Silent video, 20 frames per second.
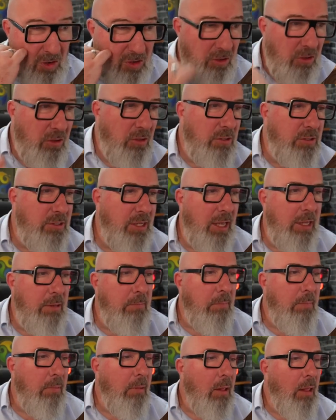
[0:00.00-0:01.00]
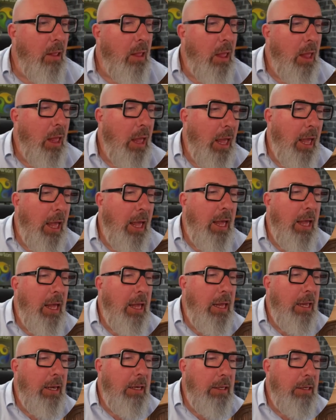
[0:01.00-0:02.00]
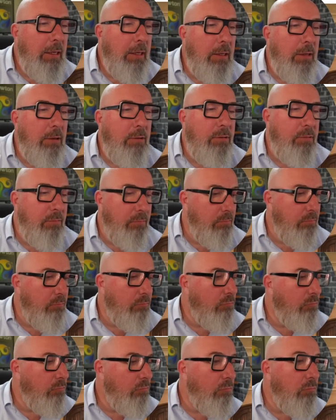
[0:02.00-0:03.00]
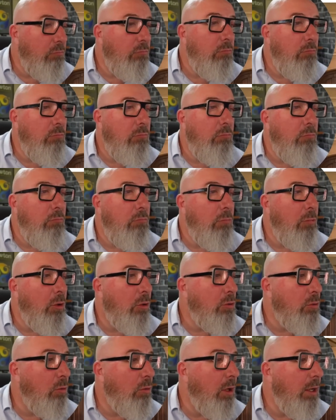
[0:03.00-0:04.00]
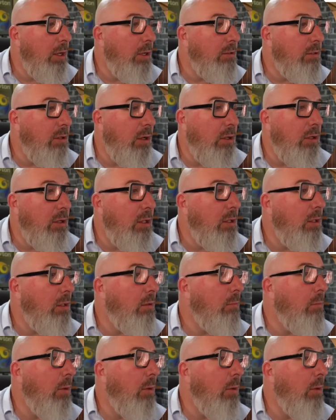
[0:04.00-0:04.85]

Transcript: could say, and looks all clean and tidy. You